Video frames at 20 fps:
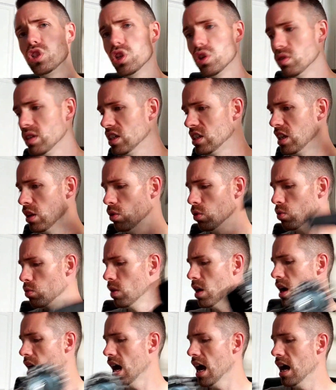do this little
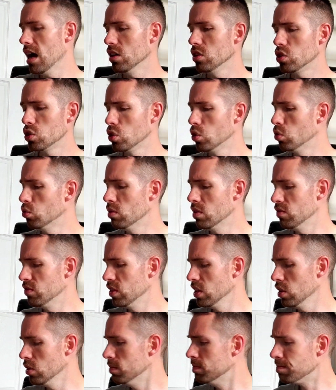tool
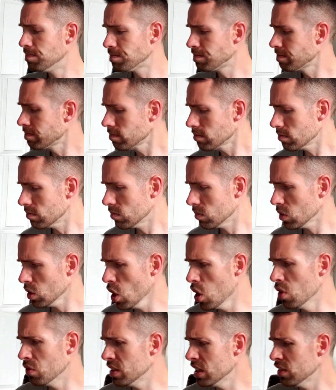review
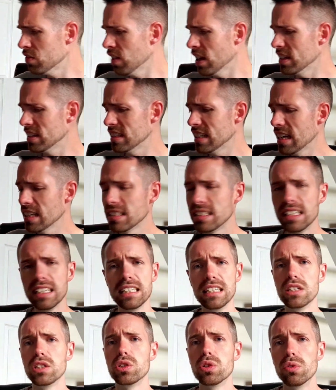of this fantastic
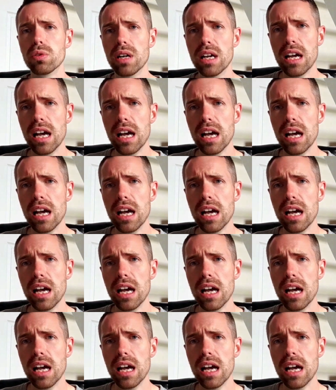little